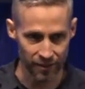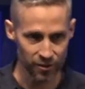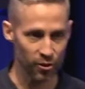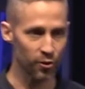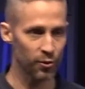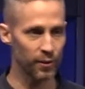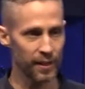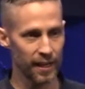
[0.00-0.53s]
has
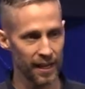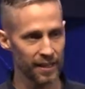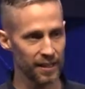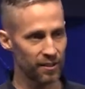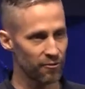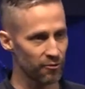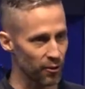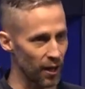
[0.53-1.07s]

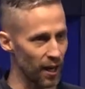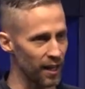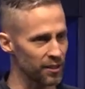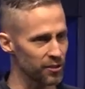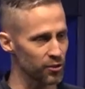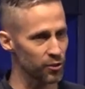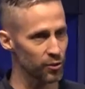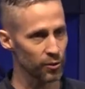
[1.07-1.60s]
created for
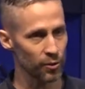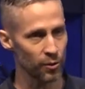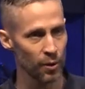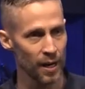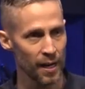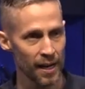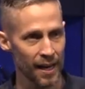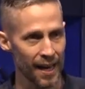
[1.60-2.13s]
us to
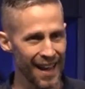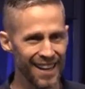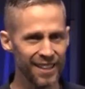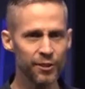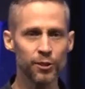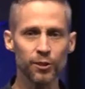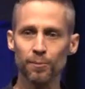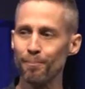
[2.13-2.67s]

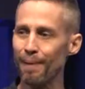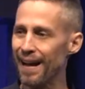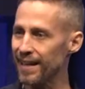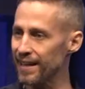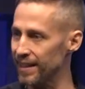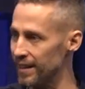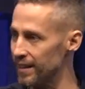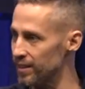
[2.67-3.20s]
enter
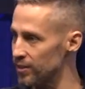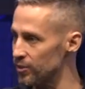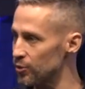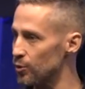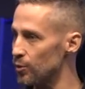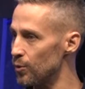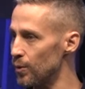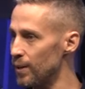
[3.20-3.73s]
back
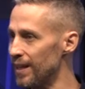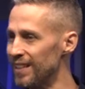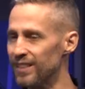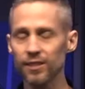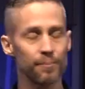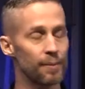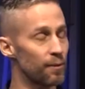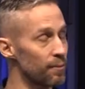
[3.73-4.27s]
into
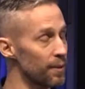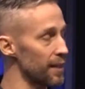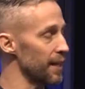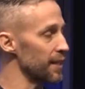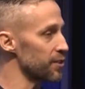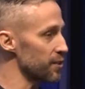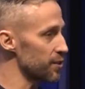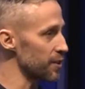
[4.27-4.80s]
intimate
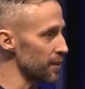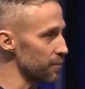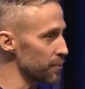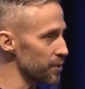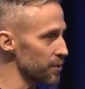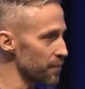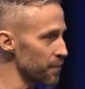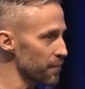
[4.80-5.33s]

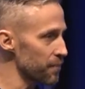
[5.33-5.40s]
relationships.